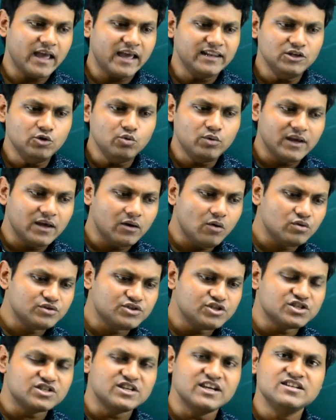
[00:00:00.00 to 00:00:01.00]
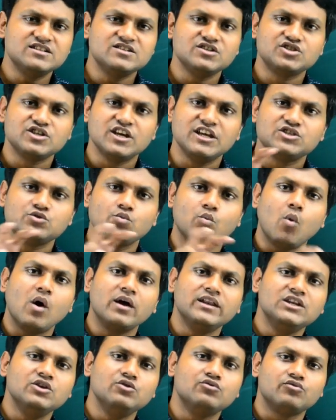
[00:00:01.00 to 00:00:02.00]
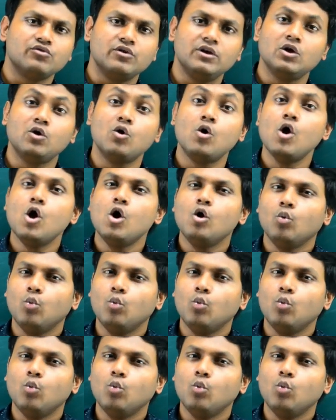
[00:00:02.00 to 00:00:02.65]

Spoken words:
and you cannot just interchange one neutrino